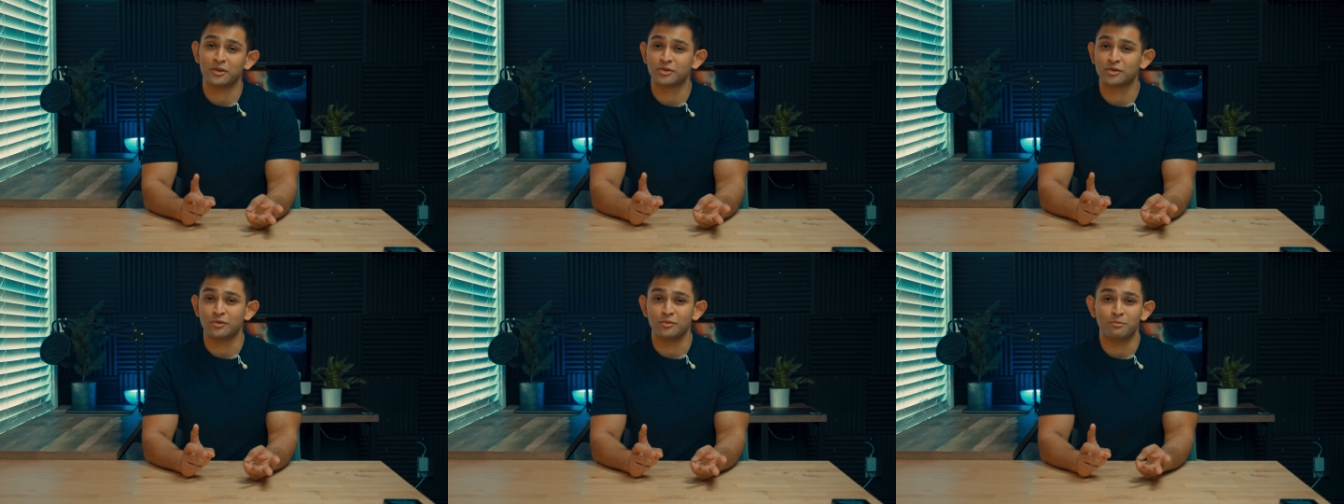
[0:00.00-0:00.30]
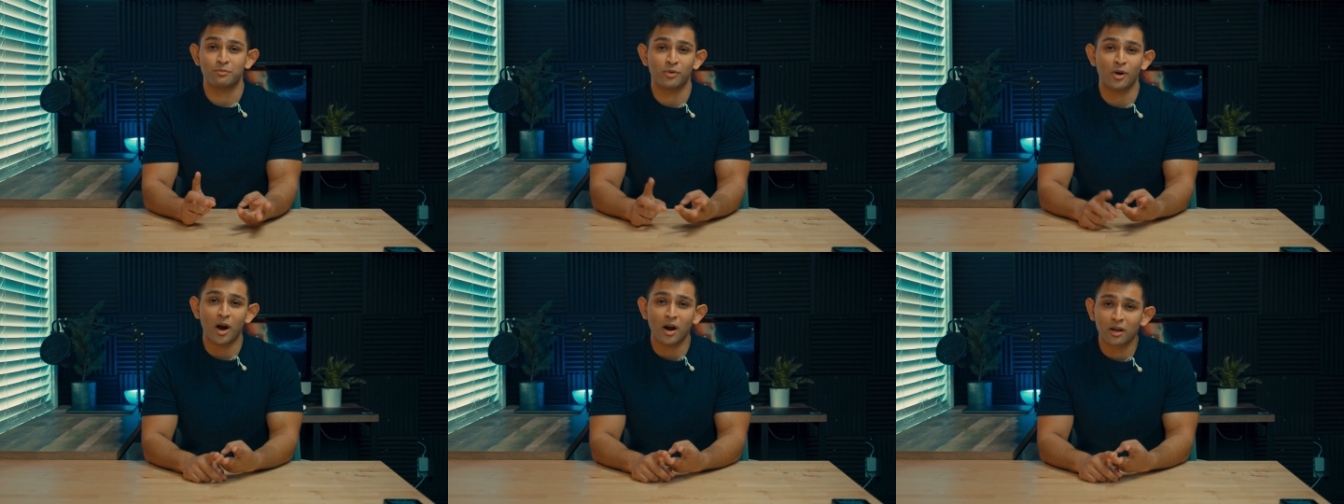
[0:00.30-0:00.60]

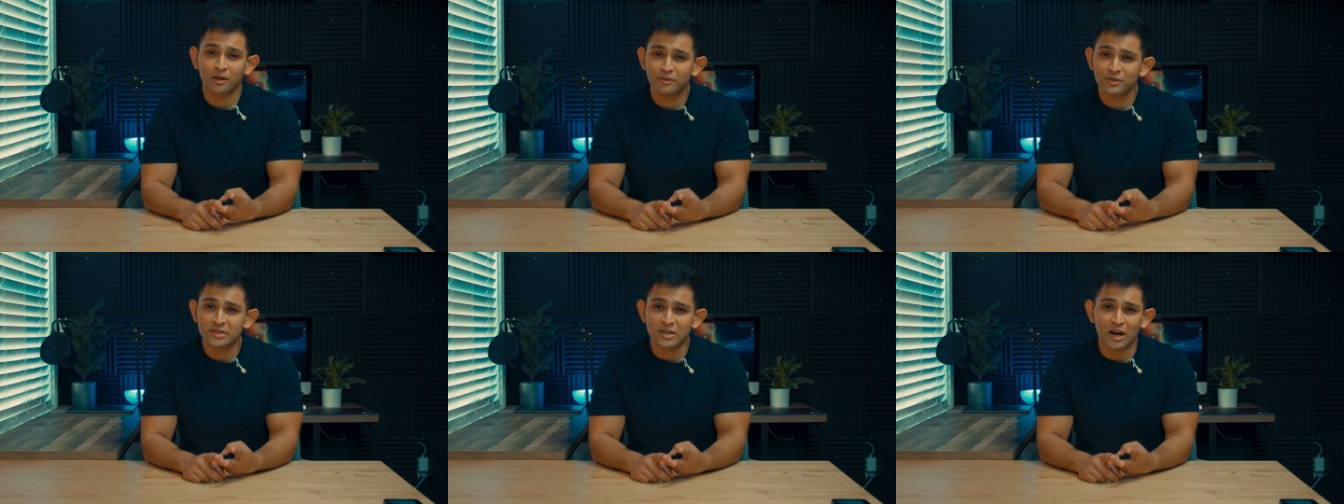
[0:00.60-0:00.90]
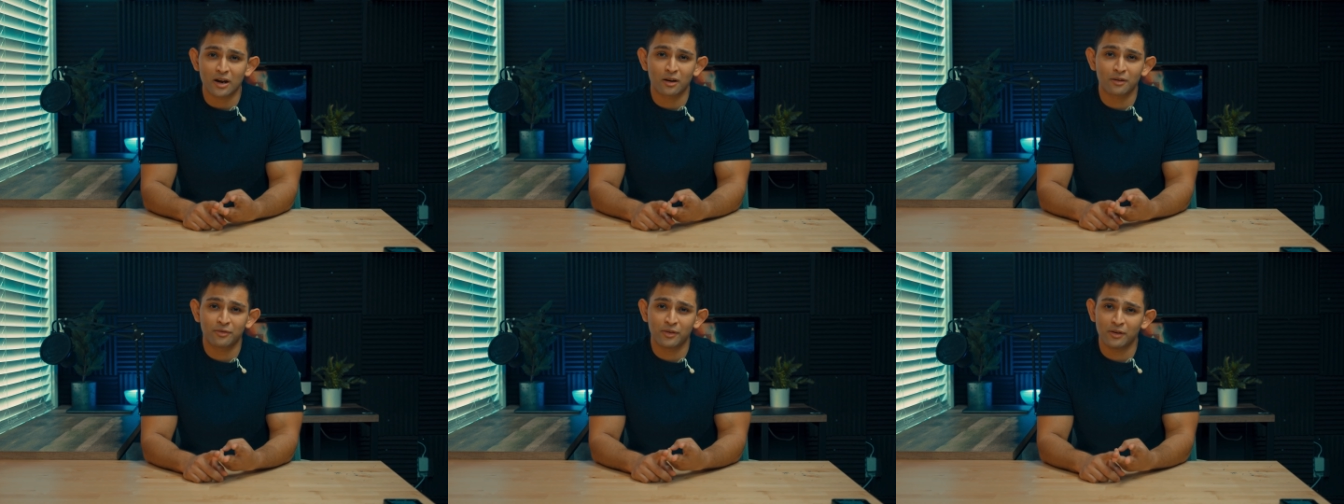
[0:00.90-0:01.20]
shoot product
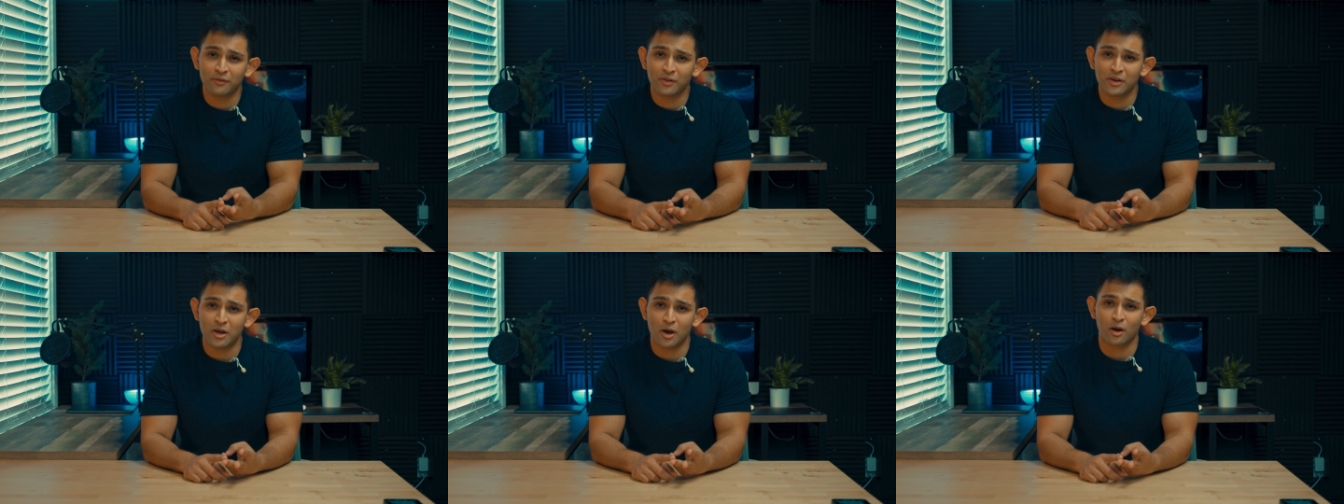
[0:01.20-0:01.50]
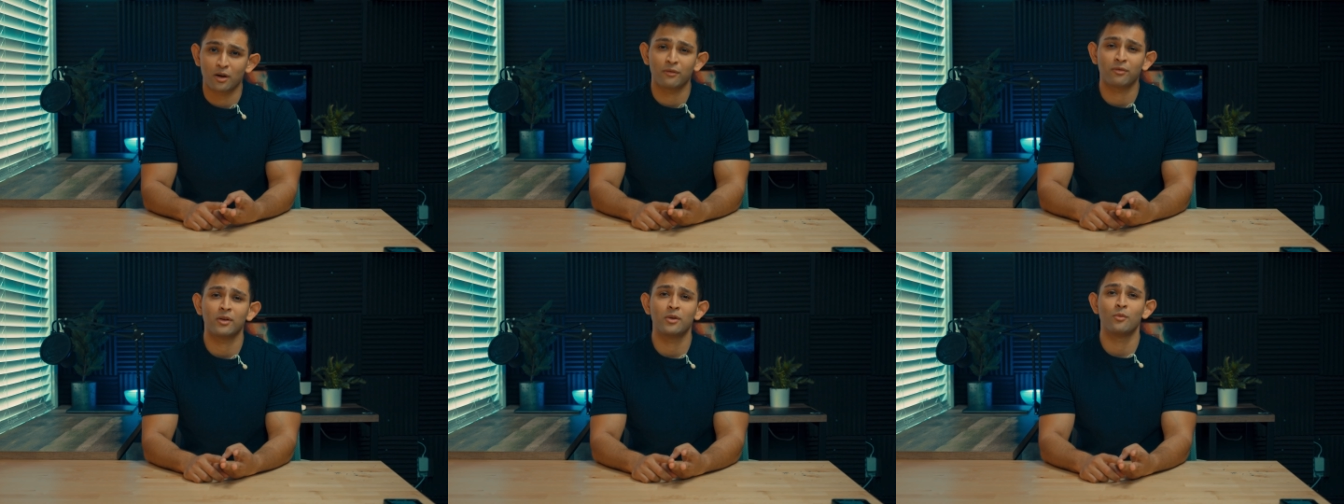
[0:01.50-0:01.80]
photography and
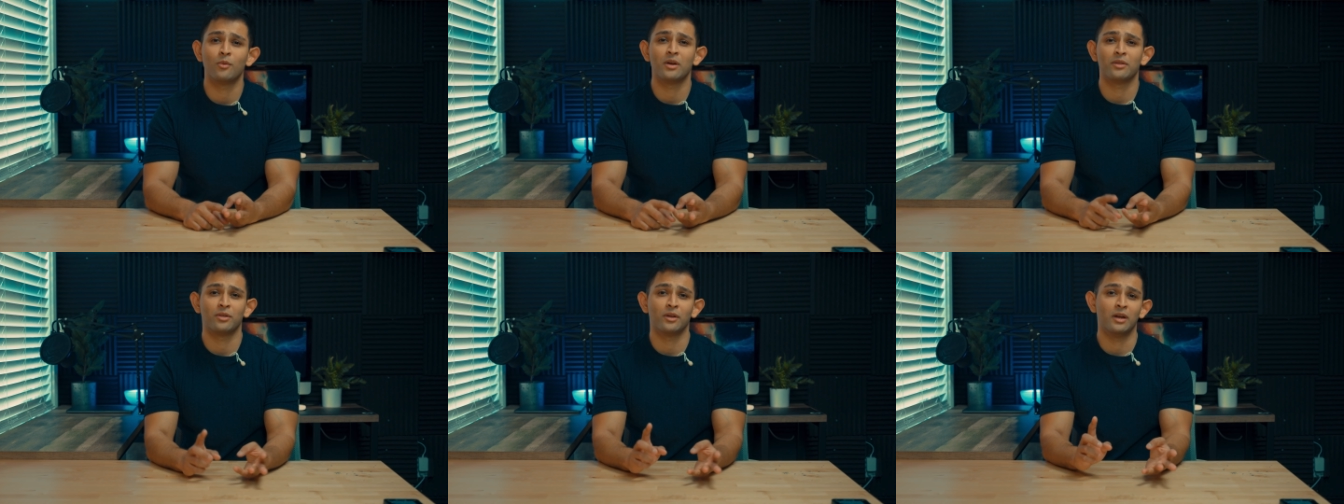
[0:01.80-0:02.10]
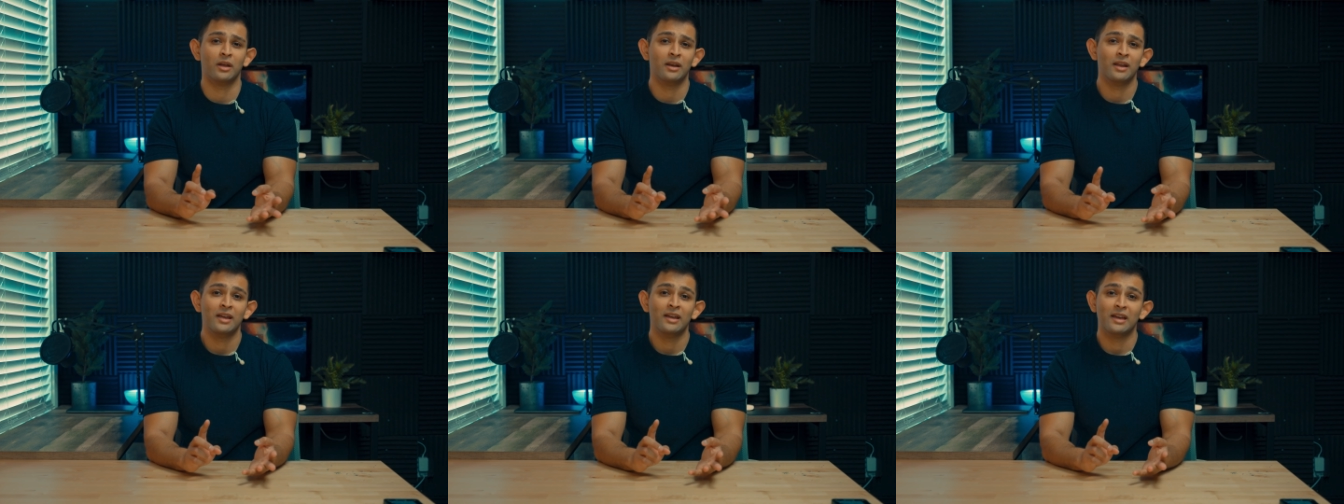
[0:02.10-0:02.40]
videography with
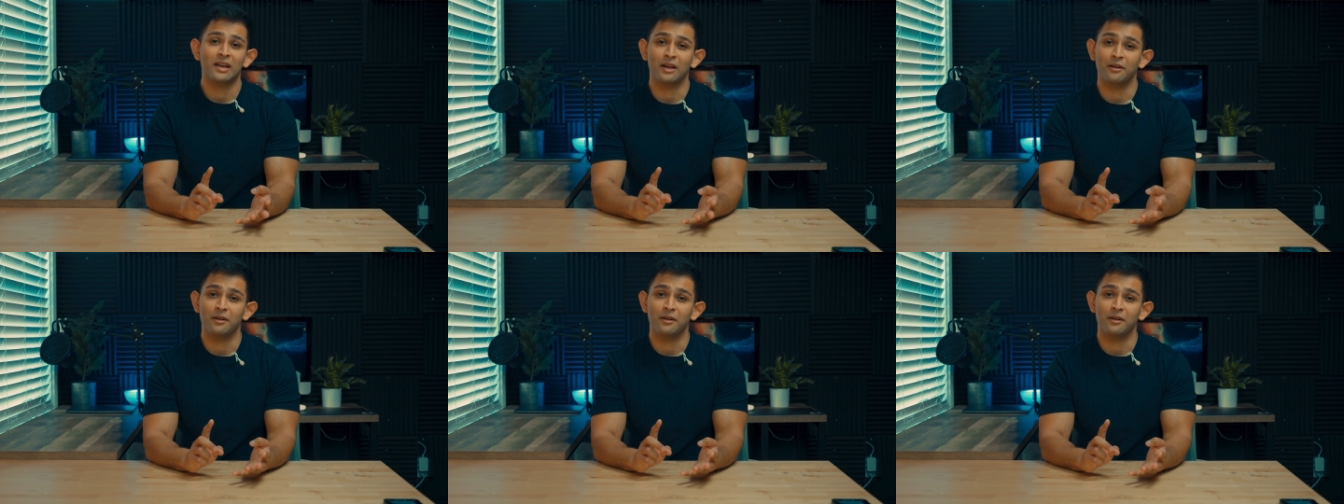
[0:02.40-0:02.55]
it,